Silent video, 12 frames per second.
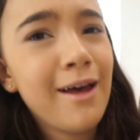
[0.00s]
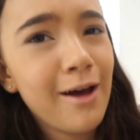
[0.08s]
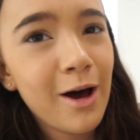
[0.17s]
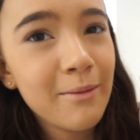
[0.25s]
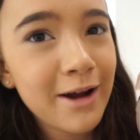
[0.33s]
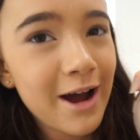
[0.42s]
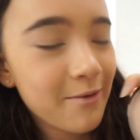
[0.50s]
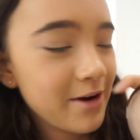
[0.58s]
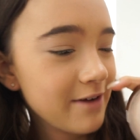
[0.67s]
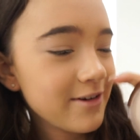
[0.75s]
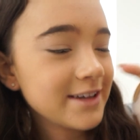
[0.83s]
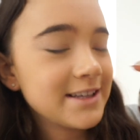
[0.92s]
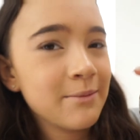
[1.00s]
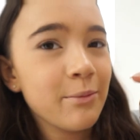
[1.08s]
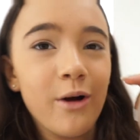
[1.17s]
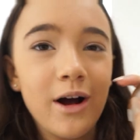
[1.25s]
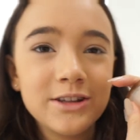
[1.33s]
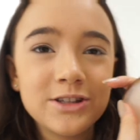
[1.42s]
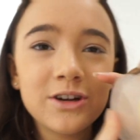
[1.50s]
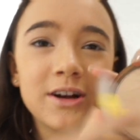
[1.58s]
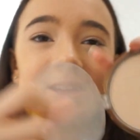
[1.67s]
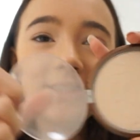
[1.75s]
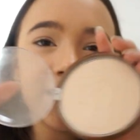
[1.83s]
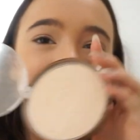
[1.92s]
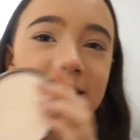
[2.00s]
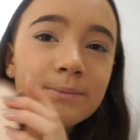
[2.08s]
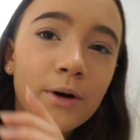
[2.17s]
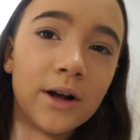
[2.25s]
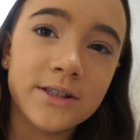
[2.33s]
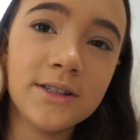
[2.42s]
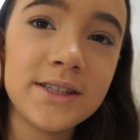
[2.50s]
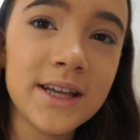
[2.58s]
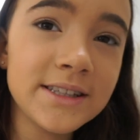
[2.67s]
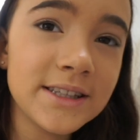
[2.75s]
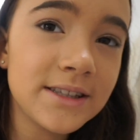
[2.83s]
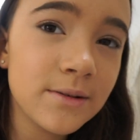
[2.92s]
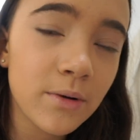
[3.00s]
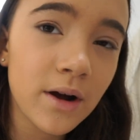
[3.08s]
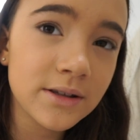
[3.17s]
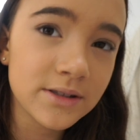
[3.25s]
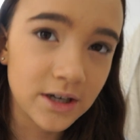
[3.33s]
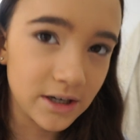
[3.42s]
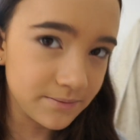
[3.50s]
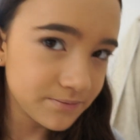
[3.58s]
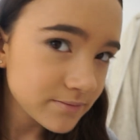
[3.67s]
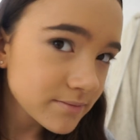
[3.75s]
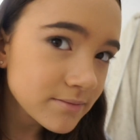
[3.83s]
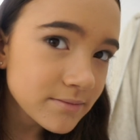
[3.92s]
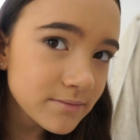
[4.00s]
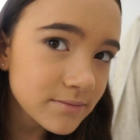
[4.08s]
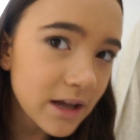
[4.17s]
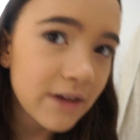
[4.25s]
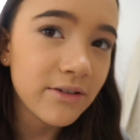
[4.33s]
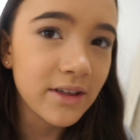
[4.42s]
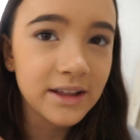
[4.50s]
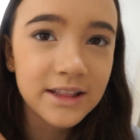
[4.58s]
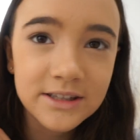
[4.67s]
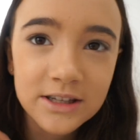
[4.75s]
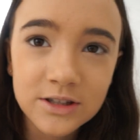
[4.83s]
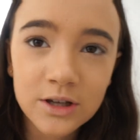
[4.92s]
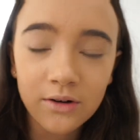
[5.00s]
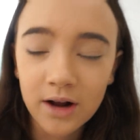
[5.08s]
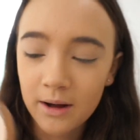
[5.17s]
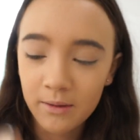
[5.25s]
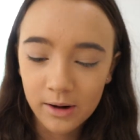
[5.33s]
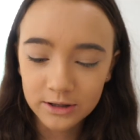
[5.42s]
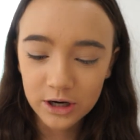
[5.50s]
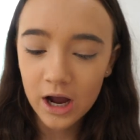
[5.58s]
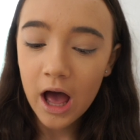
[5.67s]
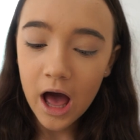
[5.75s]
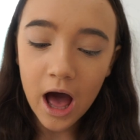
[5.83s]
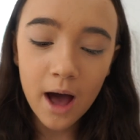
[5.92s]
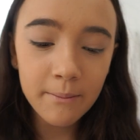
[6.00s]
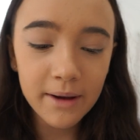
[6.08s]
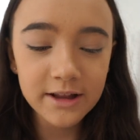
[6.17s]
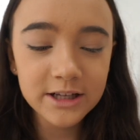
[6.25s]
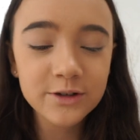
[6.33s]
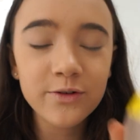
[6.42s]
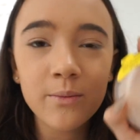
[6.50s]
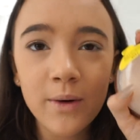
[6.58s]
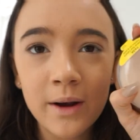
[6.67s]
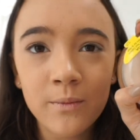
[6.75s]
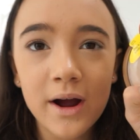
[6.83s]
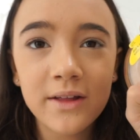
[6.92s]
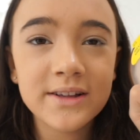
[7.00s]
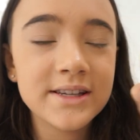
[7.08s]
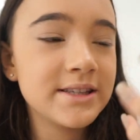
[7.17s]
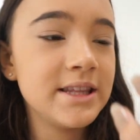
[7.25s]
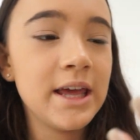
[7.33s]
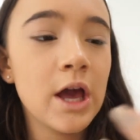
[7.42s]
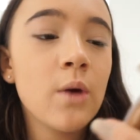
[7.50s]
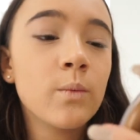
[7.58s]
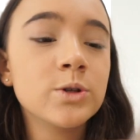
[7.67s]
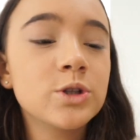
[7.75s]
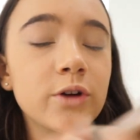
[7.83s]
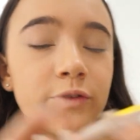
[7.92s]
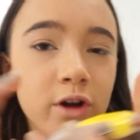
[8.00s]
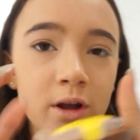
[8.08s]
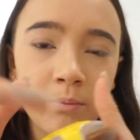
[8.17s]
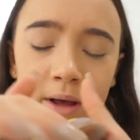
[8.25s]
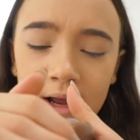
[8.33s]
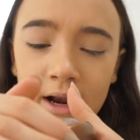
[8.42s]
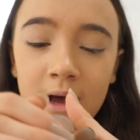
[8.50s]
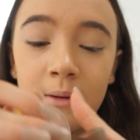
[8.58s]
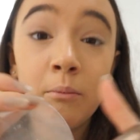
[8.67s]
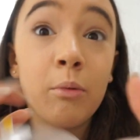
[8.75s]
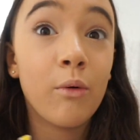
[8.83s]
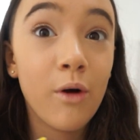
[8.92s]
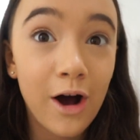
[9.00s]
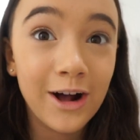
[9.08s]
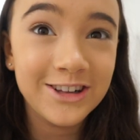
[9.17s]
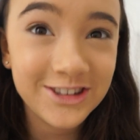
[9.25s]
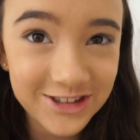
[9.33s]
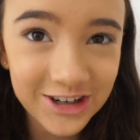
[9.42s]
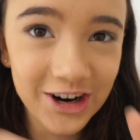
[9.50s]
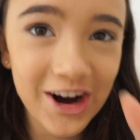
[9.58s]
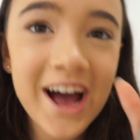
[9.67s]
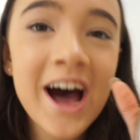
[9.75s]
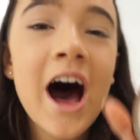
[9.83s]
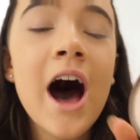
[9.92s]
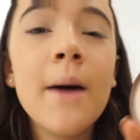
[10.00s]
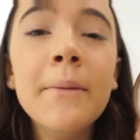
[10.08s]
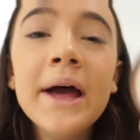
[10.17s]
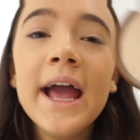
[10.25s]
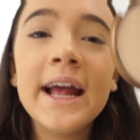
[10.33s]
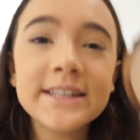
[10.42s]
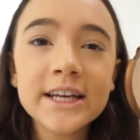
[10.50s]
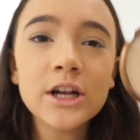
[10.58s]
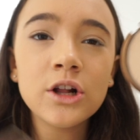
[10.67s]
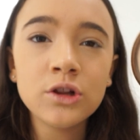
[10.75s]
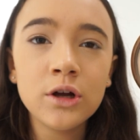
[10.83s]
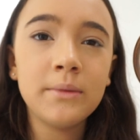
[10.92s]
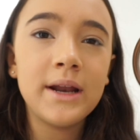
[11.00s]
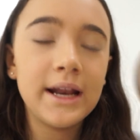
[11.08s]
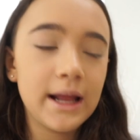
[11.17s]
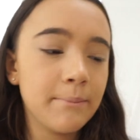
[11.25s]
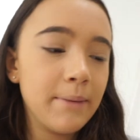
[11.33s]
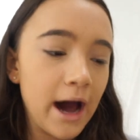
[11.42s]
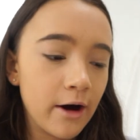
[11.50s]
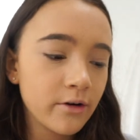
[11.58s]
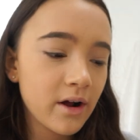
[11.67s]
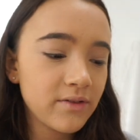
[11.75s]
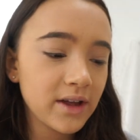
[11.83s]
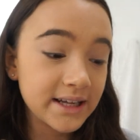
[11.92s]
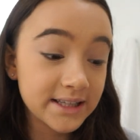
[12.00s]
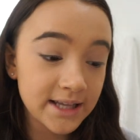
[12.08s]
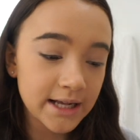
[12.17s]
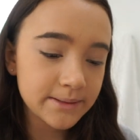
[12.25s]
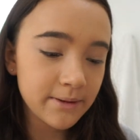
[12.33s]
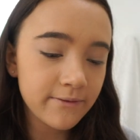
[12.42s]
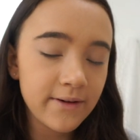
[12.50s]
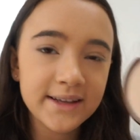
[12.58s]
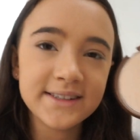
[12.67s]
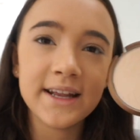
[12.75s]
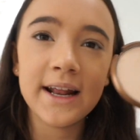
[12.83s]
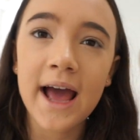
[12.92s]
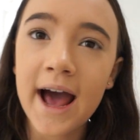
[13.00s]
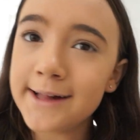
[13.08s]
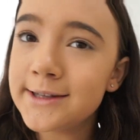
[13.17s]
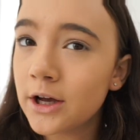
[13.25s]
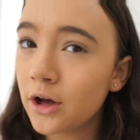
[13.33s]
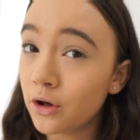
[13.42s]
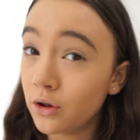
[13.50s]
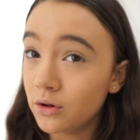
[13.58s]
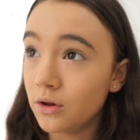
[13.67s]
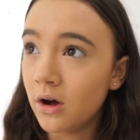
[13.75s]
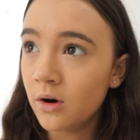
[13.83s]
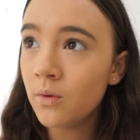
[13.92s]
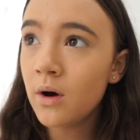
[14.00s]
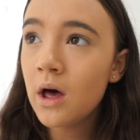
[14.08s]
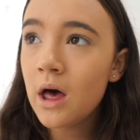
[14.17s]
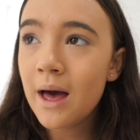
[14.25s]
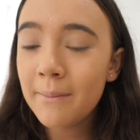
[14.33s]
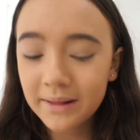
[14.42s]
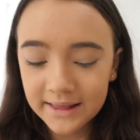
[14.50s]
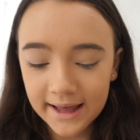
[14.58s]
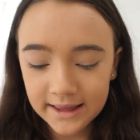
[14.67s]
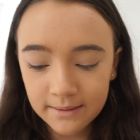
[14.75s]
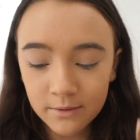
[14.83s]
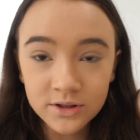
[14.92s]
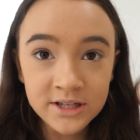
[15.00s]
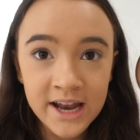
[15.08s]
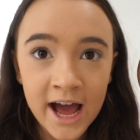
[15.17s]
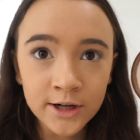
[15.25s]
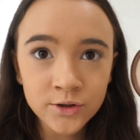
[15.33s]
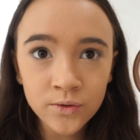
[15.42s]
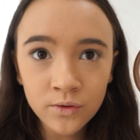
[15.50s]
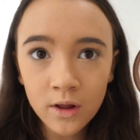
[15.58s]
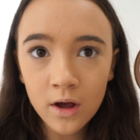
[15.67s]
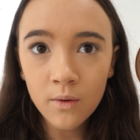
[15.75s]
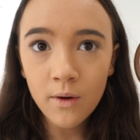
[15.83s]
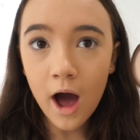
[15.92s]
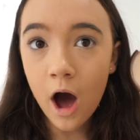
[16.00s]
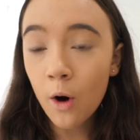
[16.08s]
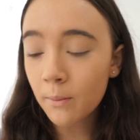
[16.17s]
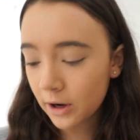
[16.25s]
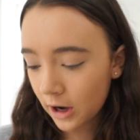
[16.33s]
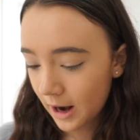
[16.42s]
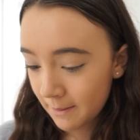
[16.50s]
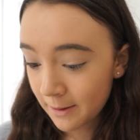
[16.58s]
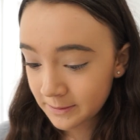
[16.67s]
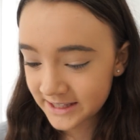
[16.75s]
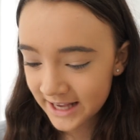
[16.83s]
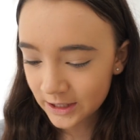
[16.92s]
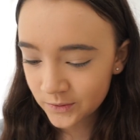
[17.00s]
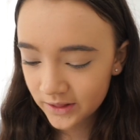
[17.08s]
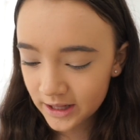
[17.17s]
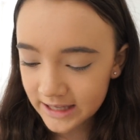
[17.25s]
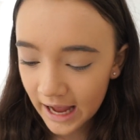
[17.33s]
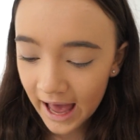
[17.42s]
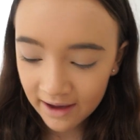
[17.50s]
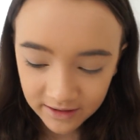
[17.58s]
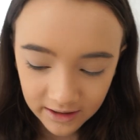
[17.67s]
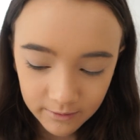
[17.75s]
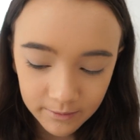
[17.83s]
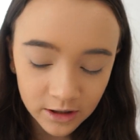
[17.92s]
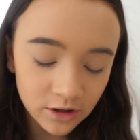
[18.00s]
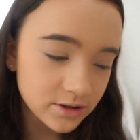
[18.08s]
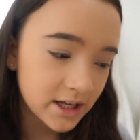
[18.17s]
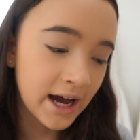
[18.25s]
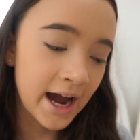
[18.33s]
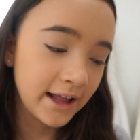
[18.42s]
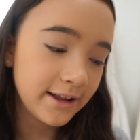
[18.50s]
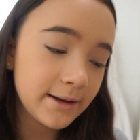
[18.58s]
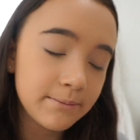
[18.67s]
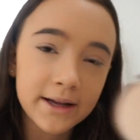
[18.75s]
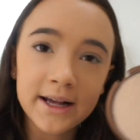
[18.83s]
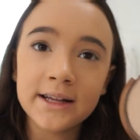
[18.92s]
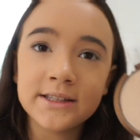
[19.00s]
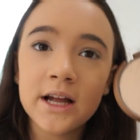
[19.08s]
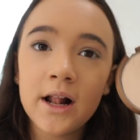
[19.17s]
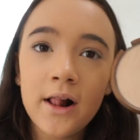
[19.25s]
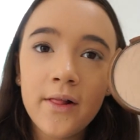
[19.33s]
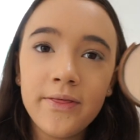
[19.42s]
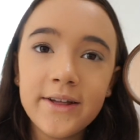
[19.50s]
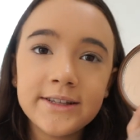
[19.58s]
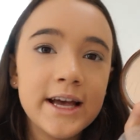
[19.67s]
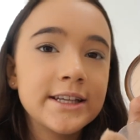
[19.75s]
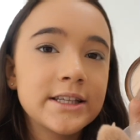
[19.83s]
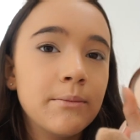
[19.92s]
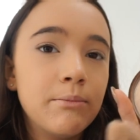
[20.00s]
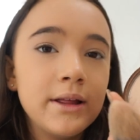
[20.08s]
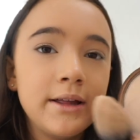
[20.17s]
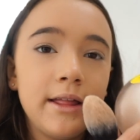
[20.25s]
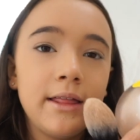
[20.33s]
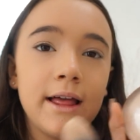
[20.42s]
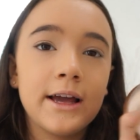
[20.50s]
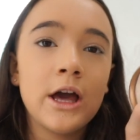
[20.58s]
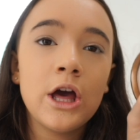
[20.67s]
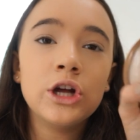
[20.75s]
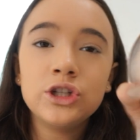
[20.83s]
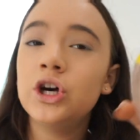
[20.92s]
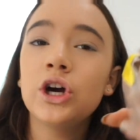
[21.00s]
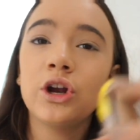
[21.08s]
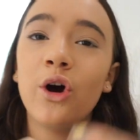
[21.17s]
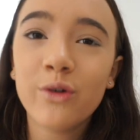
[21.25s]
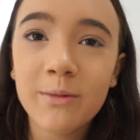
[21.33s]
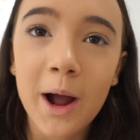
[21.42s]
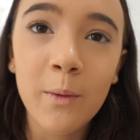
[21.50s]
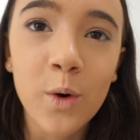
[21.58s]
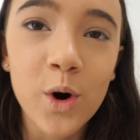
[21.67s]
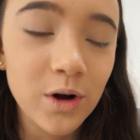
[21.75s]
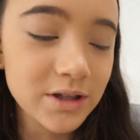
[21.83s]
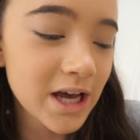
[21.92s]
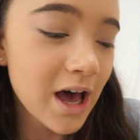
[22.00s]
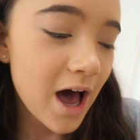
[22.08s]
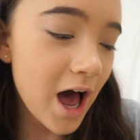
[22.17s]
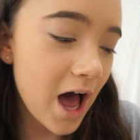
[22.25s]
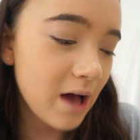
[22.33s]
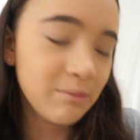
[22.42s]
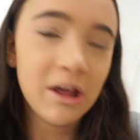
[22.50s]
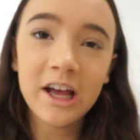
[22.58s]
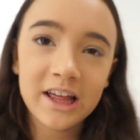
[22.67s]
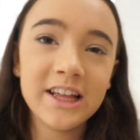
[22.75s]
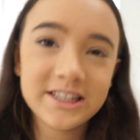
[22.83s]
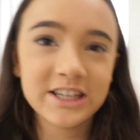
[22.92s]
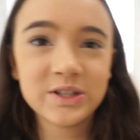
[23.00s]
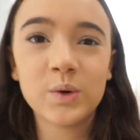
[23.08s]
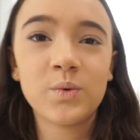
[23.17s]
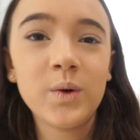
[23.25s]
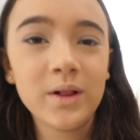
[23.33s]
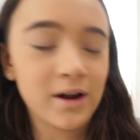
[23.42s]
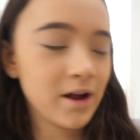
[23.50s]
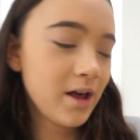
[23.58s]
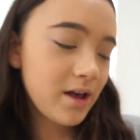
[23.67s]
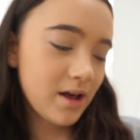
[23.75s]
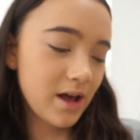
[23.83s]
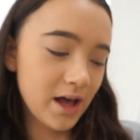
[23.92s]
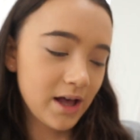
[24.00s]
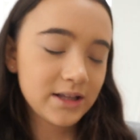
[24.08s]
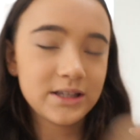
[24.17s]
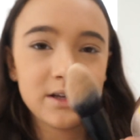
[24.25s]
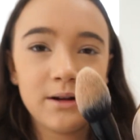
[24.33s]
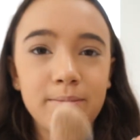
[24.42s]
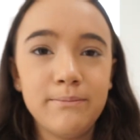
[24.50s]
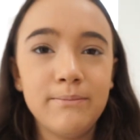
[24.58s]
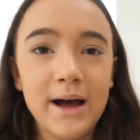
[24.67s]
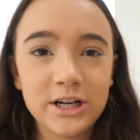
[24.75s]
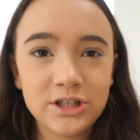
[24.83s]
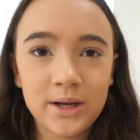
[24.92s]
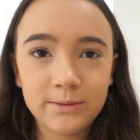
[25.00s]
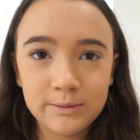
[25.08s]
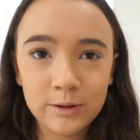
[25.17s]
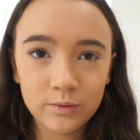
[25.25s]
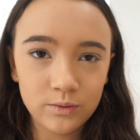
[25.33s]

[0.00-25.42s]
Oh my god, whenever I say bronzer, because it is a bronzer. It says it's a bronzer. I feel like this is so not a bronzer. Um, but this is from Wet n Wild. This is the Reserve Your Cabana Bronzer. Um, it's like an illuminating powder. I feel like it sets my face and it adds like a glow, but like the most natural glow. Oh my god, I'm obsessed with this. I haven't even been using highlight because this has completely like taken over my world. Um, this is the ruler. Uh, it's a little bashed up to be a